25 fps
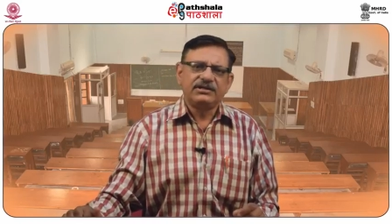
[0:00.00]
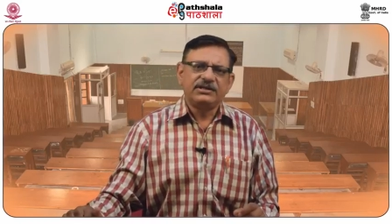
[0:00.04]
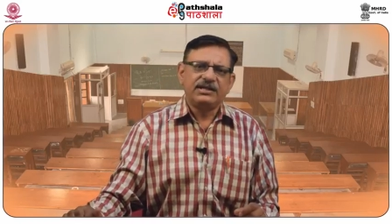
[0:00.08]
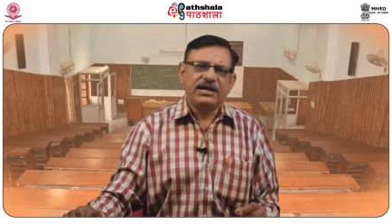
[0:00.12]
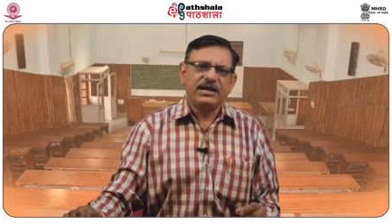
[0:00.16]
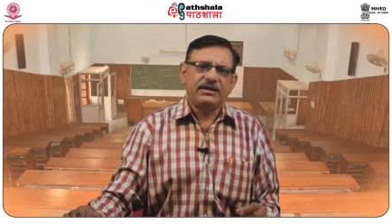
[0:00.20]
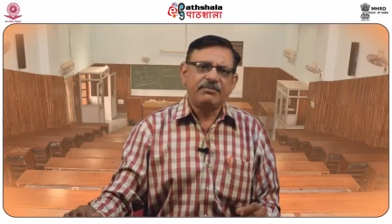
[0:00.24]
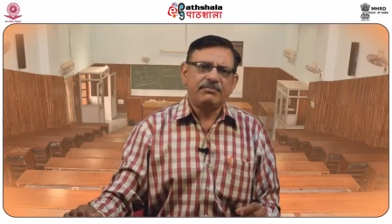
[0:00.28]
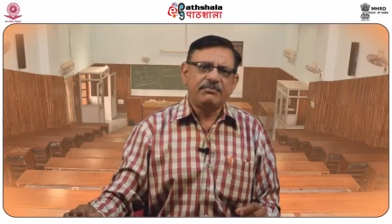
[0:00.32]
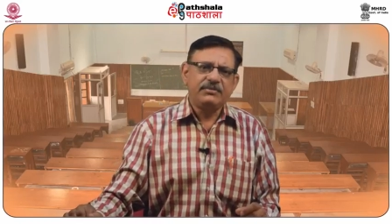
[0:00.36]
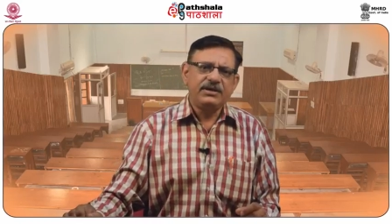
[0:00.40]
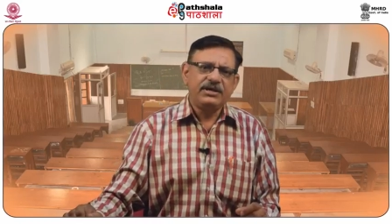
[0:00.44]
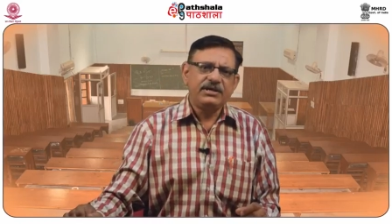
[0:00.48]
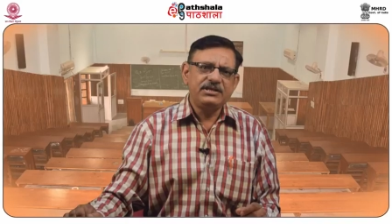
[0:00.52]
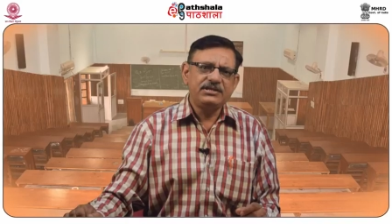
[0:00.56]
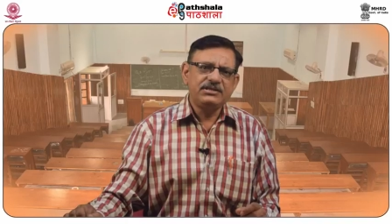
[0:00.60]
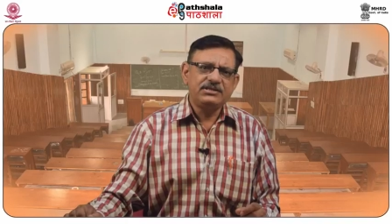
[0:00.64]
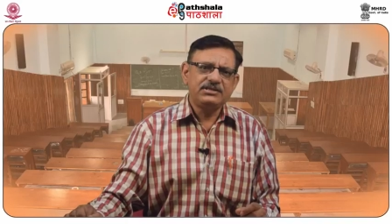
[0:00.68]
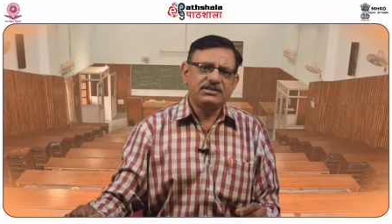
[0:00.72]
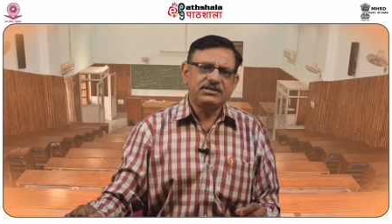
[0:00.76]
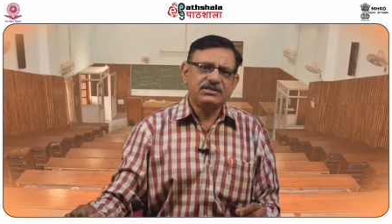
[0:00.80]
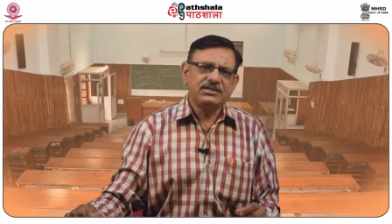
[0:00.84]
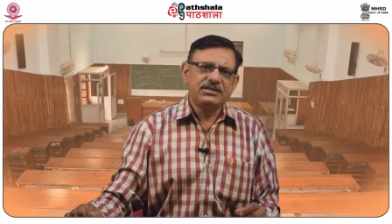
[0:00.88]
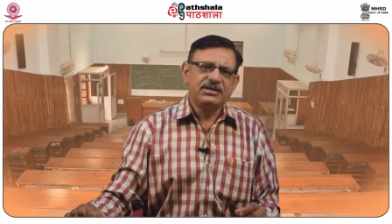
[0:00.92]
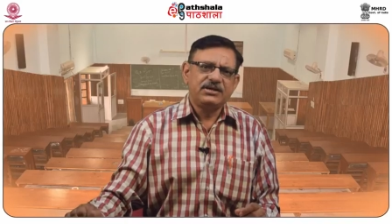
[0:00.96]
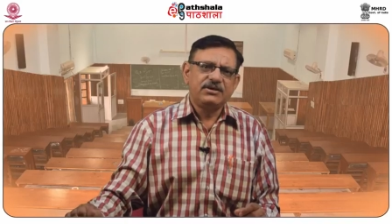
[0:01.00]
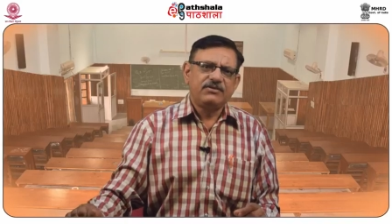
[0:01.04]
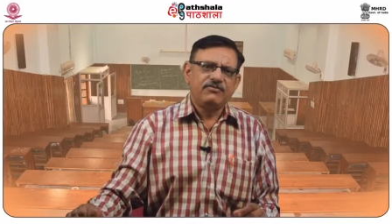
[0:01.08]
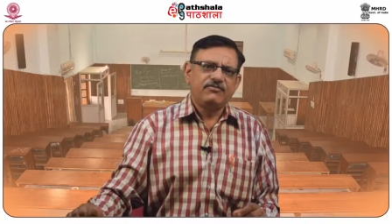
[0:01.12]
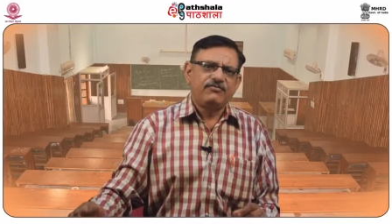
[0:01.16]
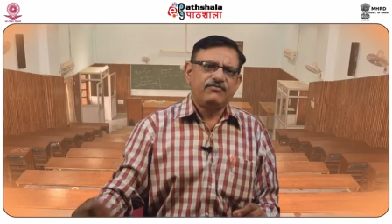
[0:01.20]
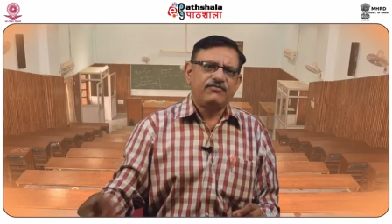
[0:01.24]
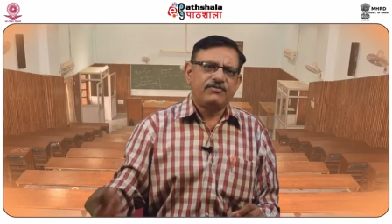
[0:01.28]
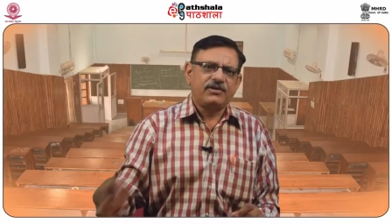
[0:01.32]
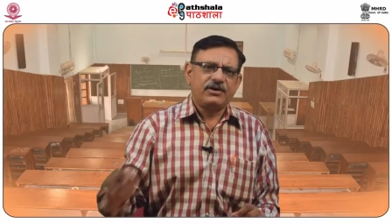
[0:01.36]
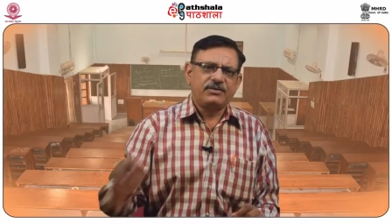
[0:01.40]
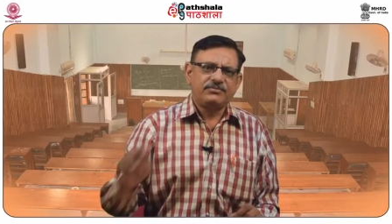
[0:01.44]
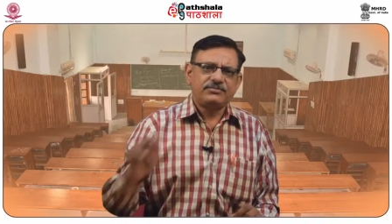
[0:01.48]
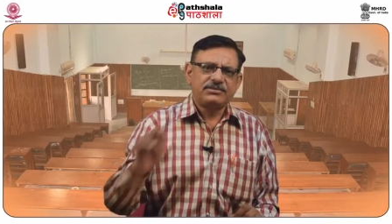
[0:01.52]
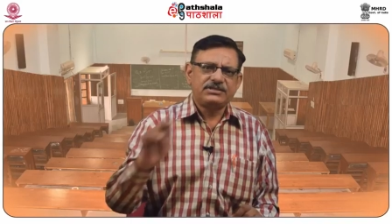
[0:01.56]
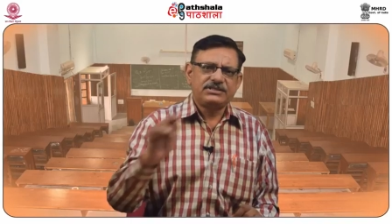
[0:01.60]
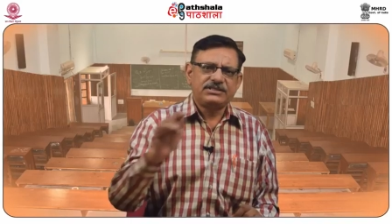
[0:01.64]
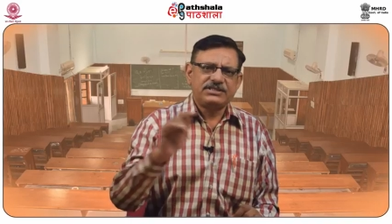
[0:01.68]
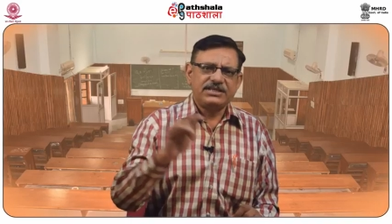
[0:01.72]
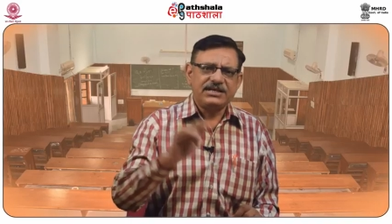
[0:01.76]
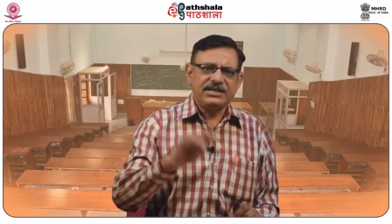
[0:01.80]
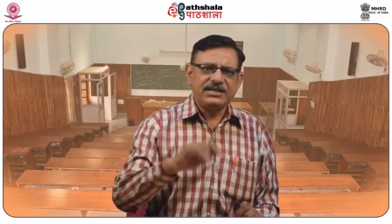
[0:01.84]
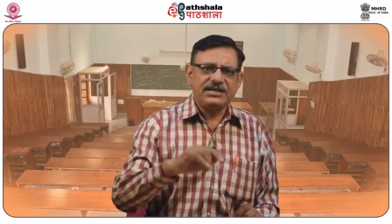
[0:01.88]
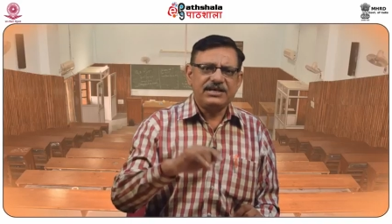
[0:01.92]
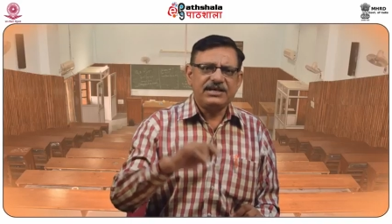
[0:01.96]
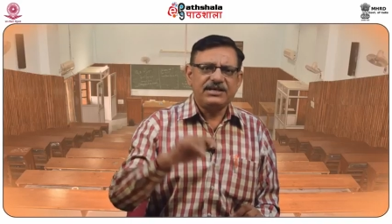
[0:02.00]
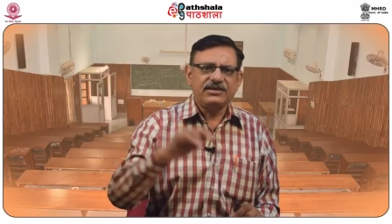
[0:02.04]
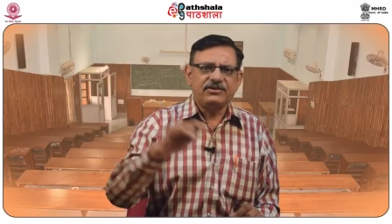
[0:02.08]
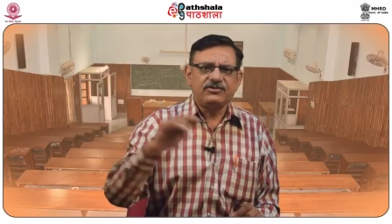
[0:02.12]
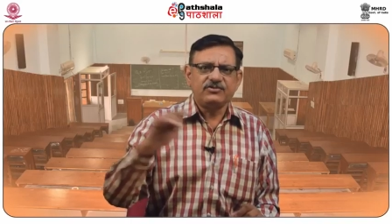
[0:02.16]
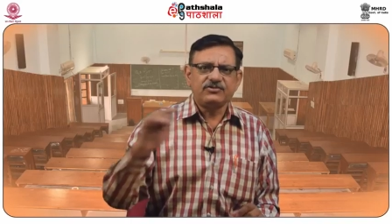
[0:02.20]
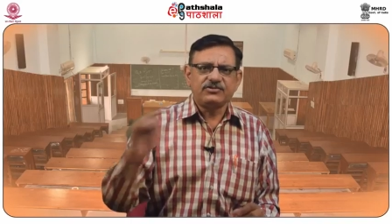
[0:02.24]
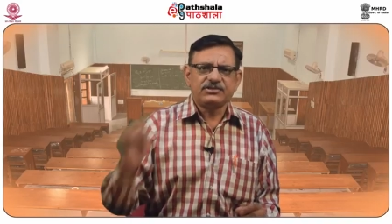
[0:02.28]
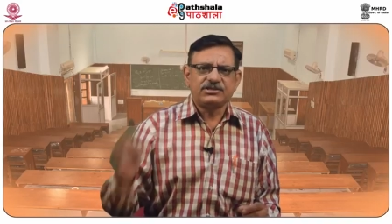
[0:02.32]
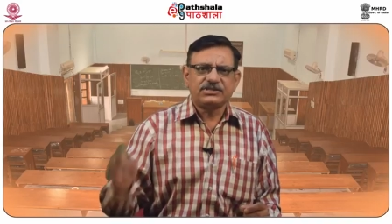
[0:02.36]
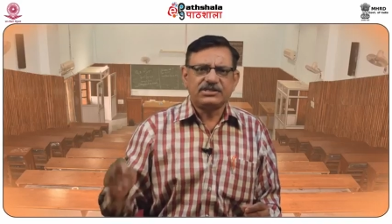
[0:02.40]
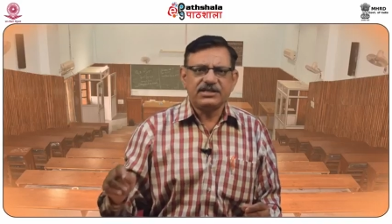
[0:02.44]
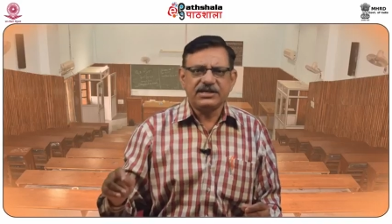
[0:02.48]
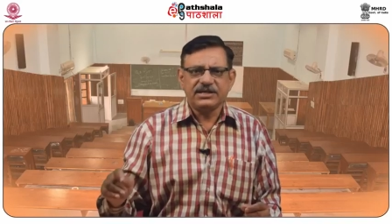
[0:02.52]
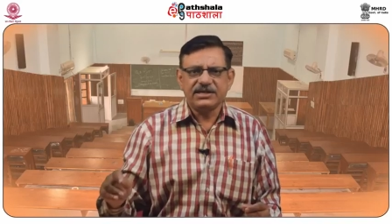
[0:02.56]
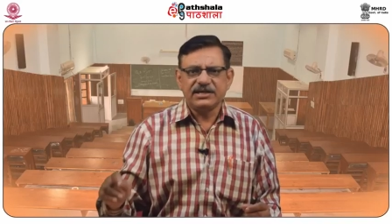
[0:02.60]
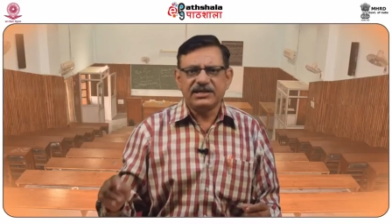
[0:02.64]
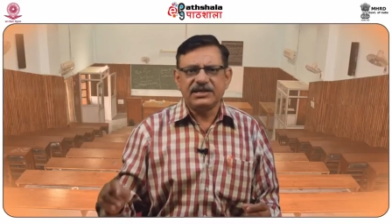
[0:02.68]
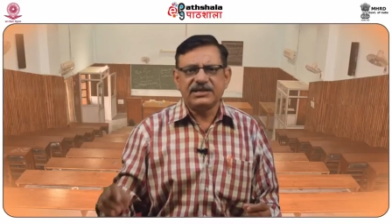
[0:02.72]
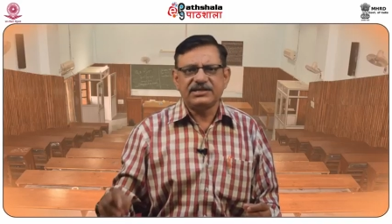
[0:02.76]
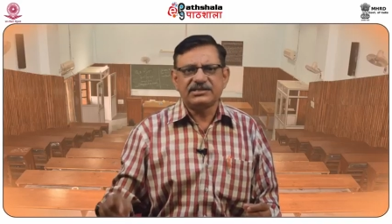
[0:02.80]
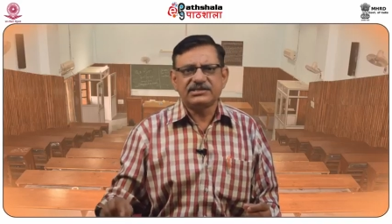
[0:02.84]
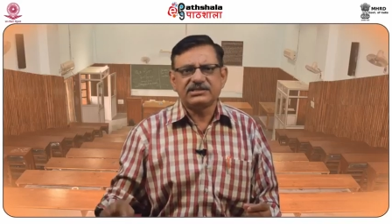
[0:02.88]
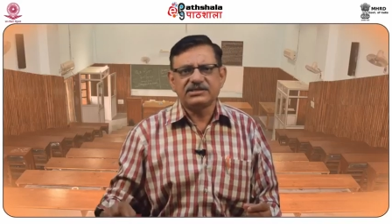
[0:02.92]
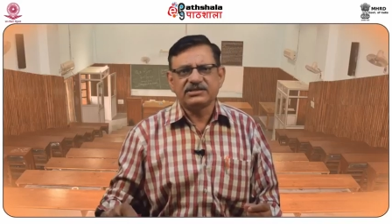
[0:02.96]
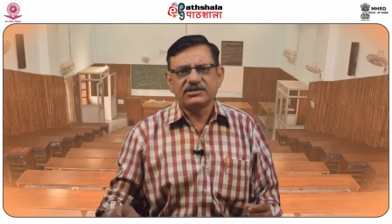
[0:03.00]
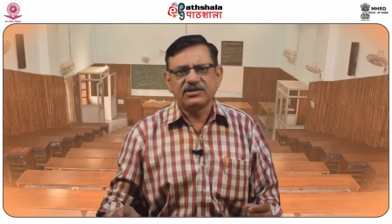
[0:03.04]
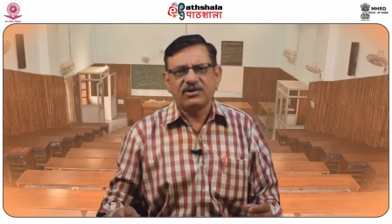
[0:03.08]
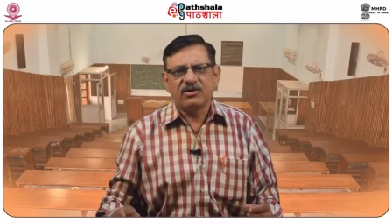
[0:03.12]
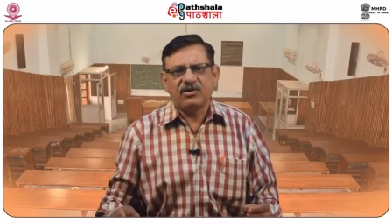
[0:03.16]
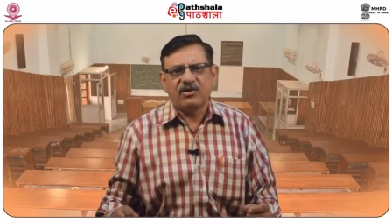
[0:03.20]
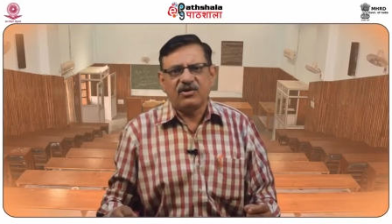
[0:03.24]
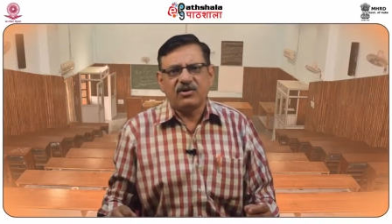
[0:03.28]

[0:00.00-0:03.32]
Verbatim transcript: that means from singlet to singlets